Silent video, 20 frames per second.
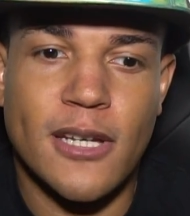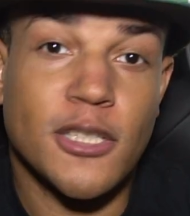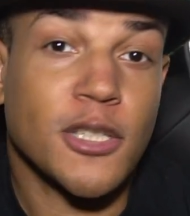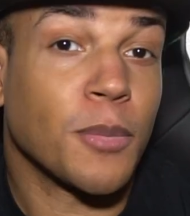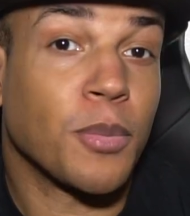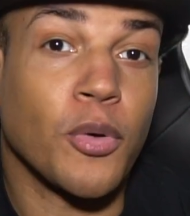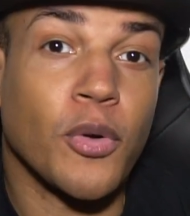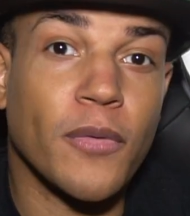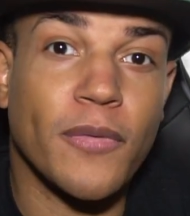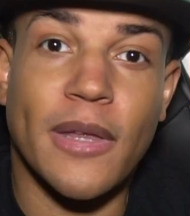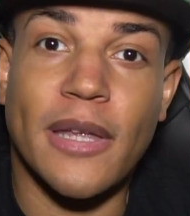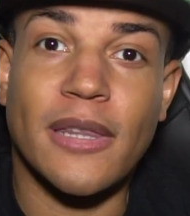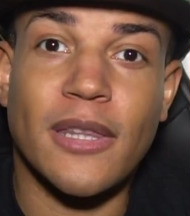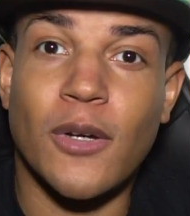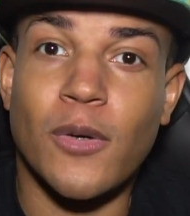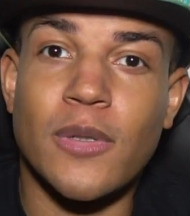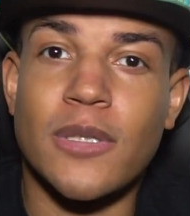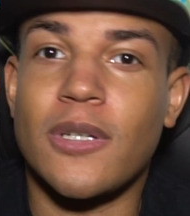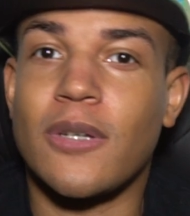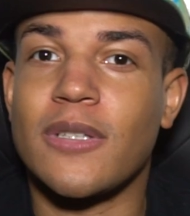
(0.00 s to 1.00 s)
to prove that
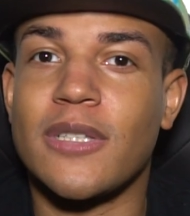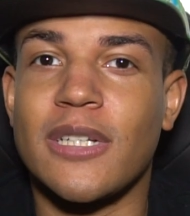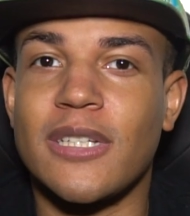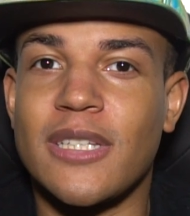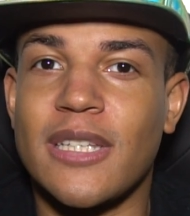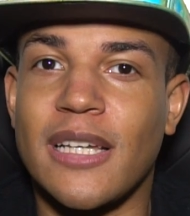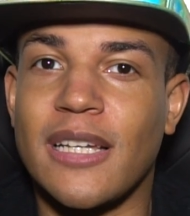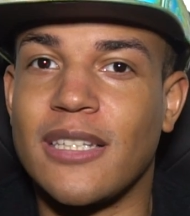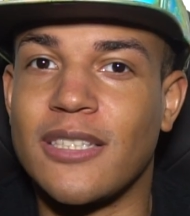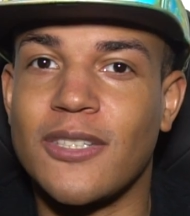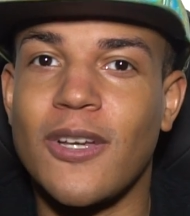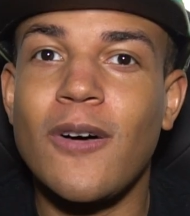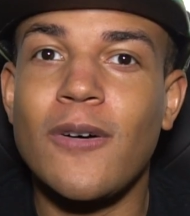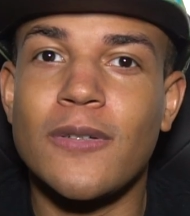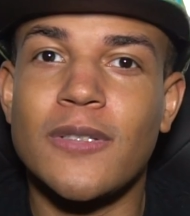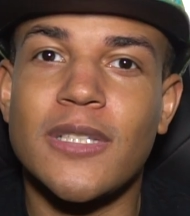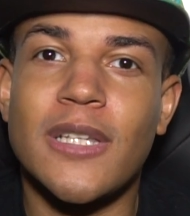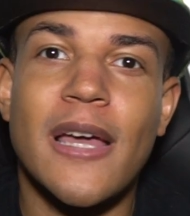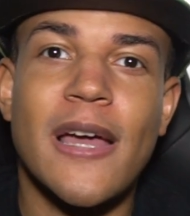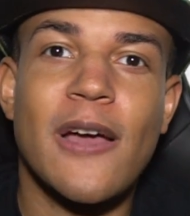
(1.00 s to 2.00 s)
there was no such thing as
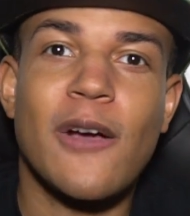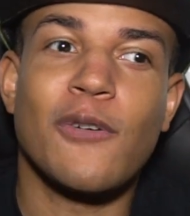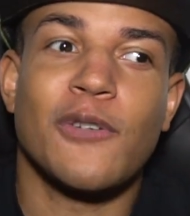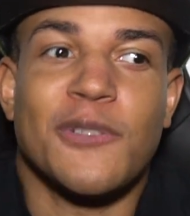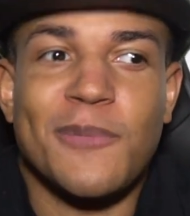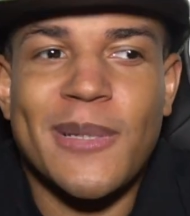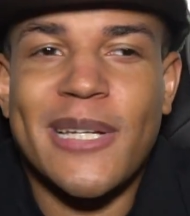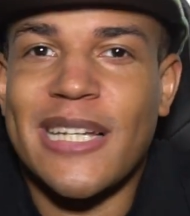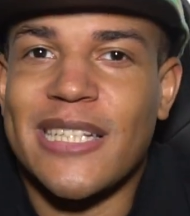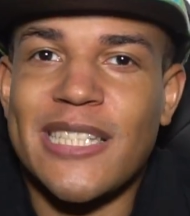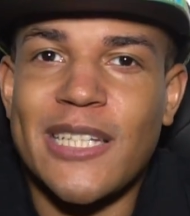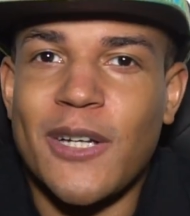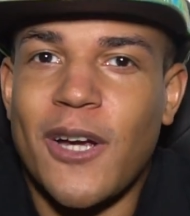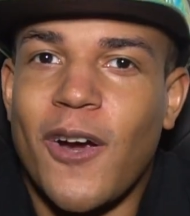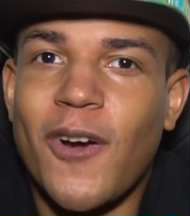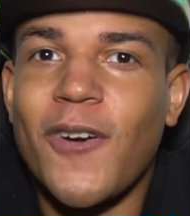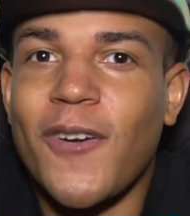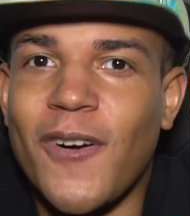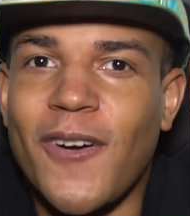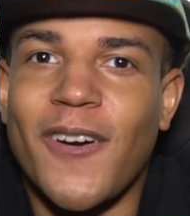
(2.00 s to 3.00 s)
ghosts was because it
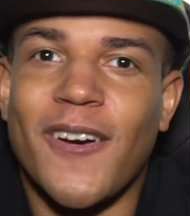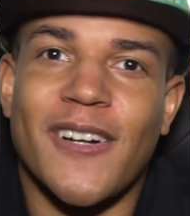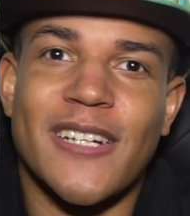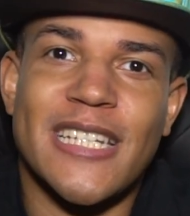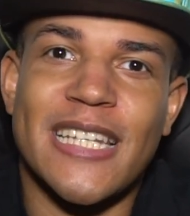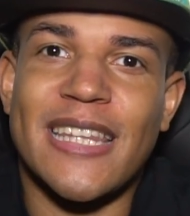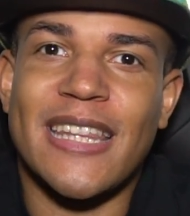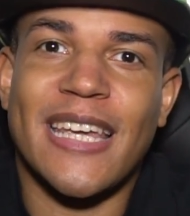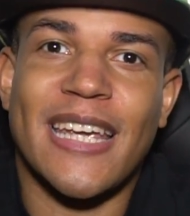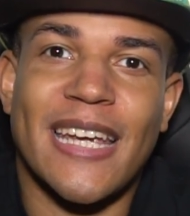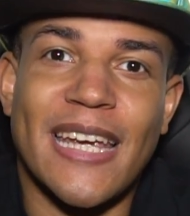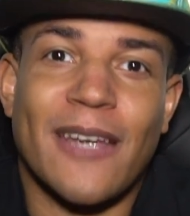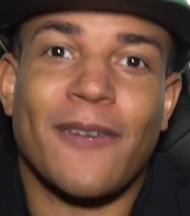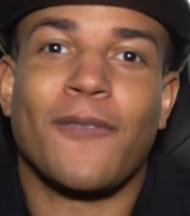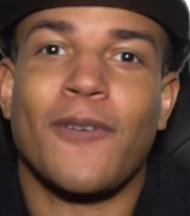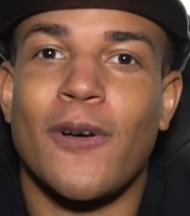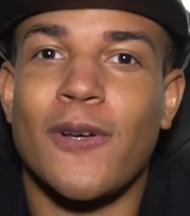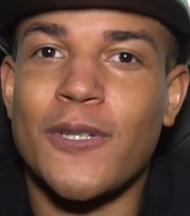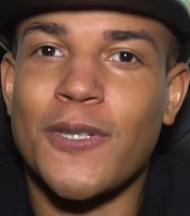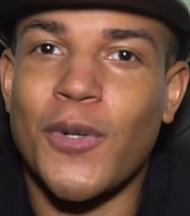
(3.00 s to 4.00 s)
hurt her to think if
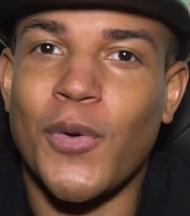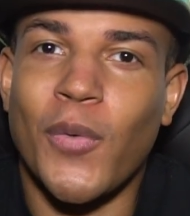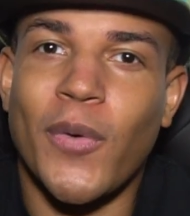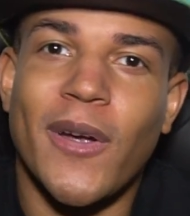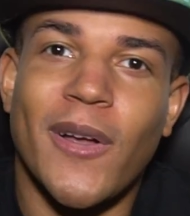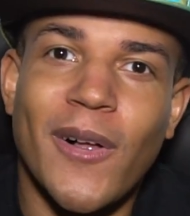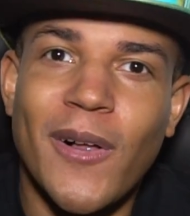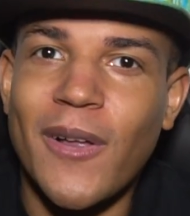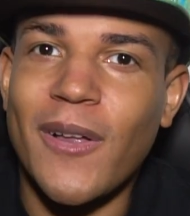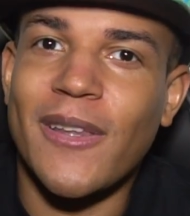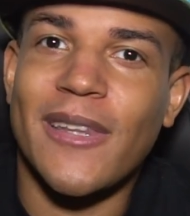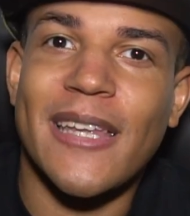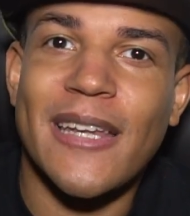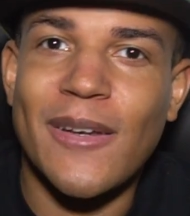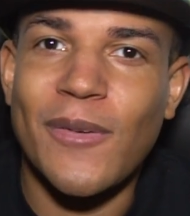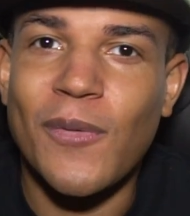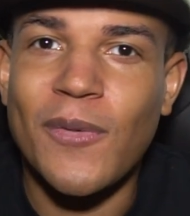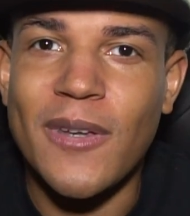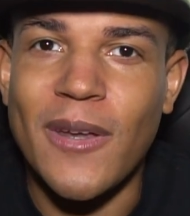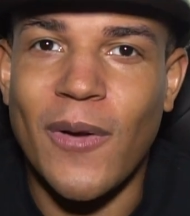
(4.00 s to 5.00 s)
ghosts are real,
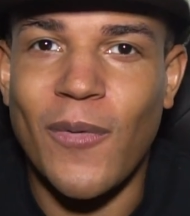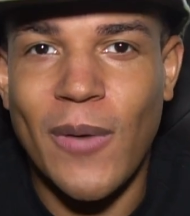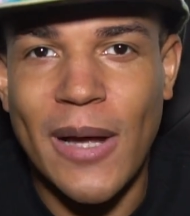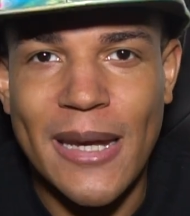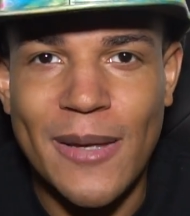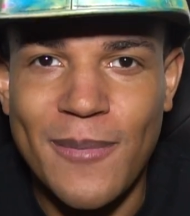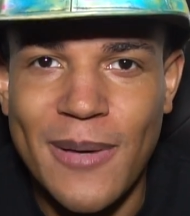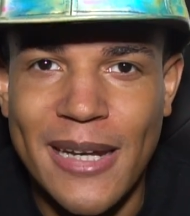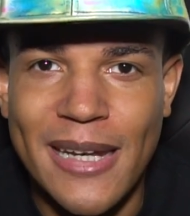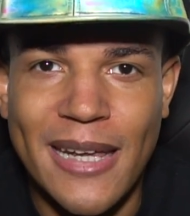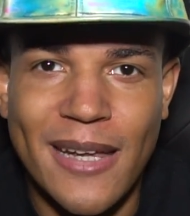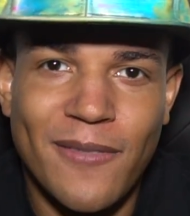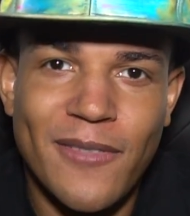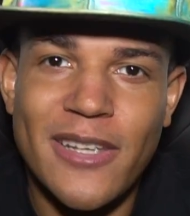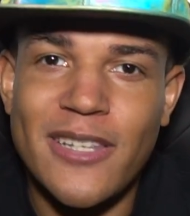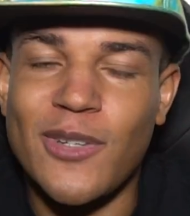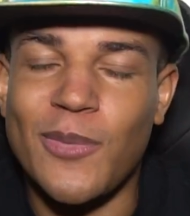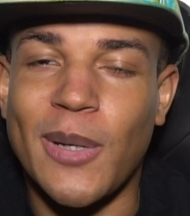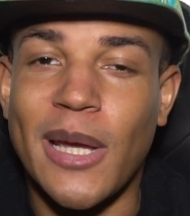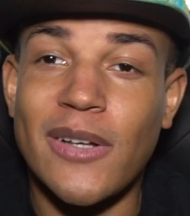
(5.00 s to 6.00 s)
then, you know, why didn't my dad
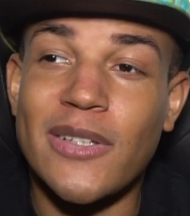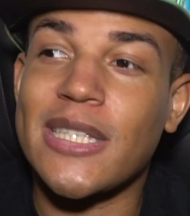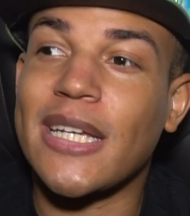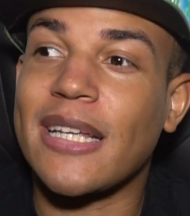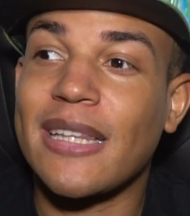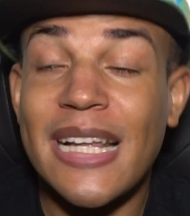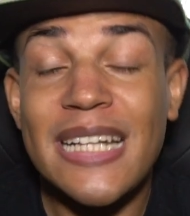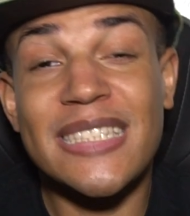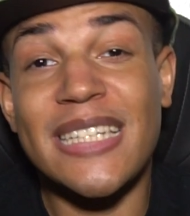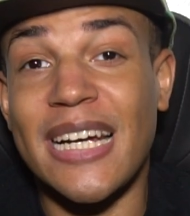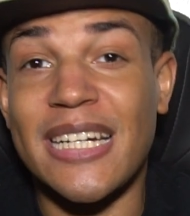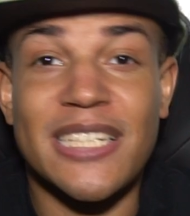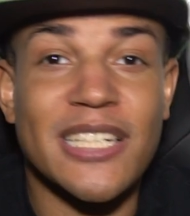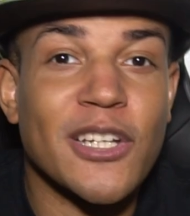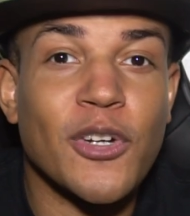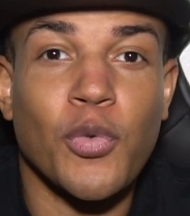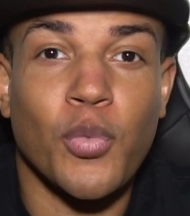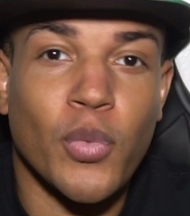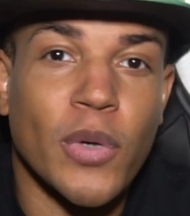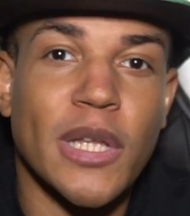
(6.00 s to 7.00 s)
visit me? I was like, that's
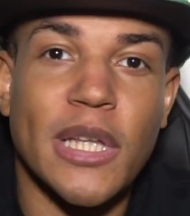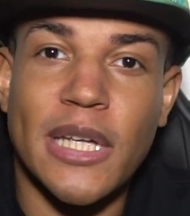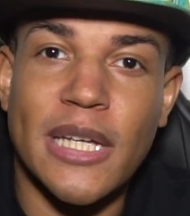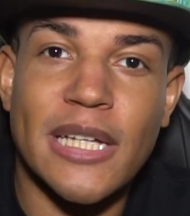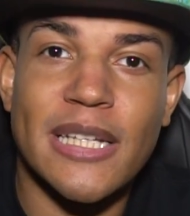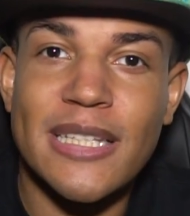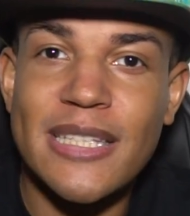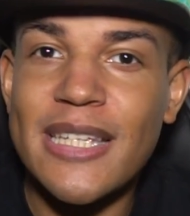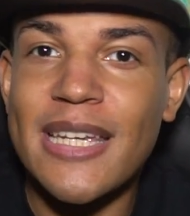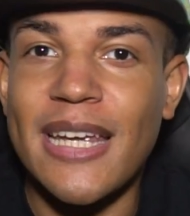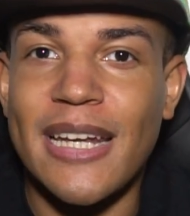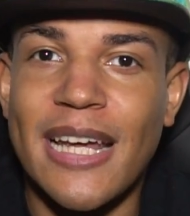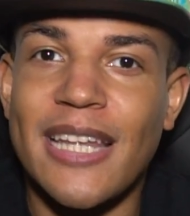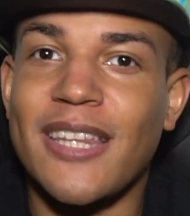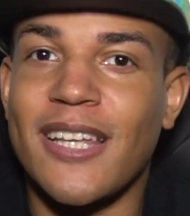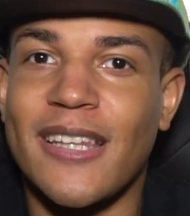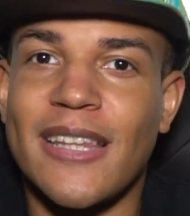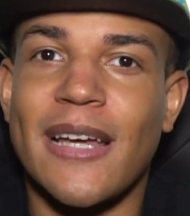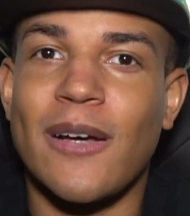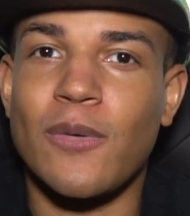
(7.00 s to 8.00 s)
actually a really good scene. I
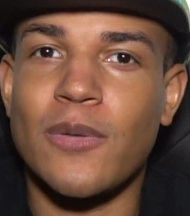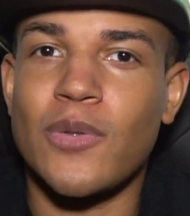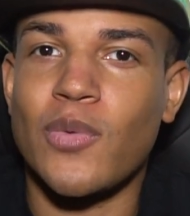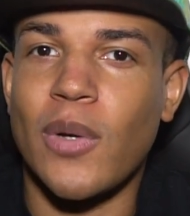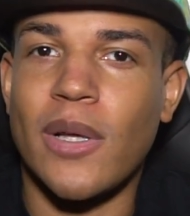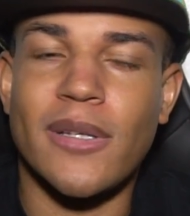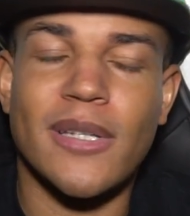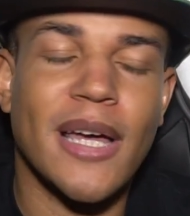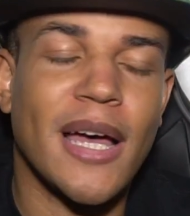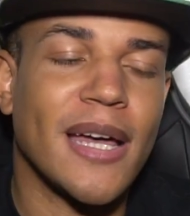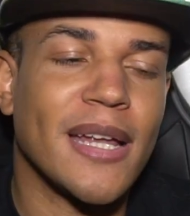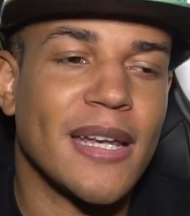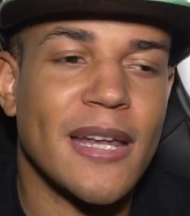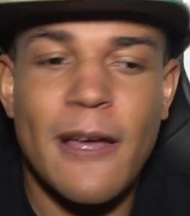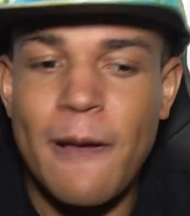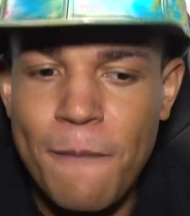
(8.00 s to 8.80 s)
thought that was well done.